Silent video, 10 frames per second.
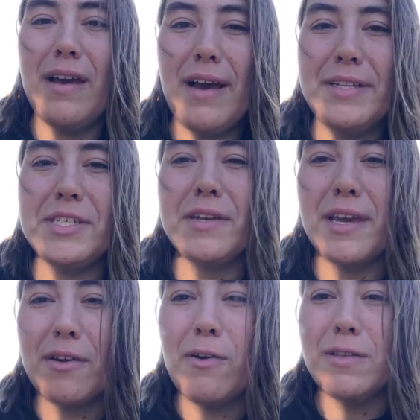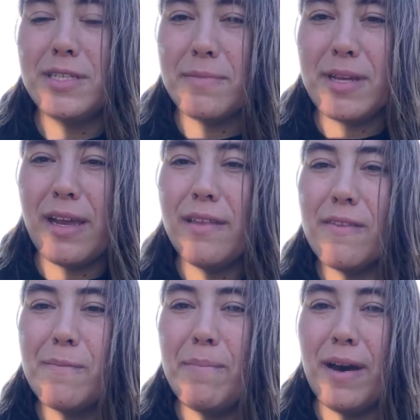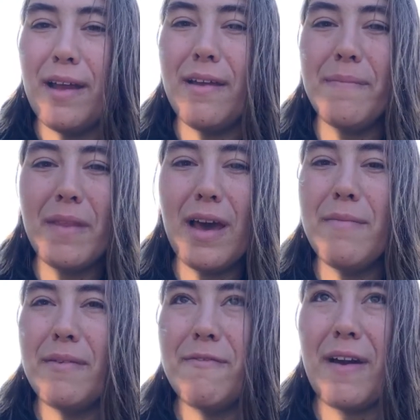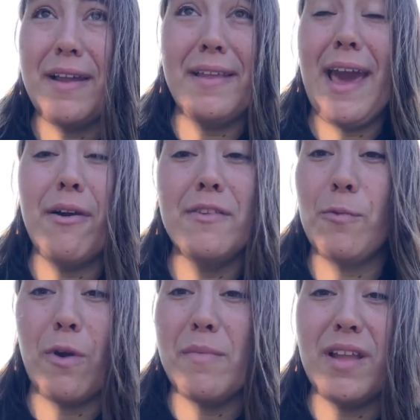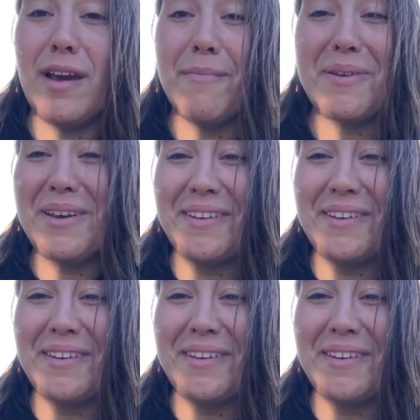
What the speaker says: I do get cold some nights, but I've been fine now. It's warming up.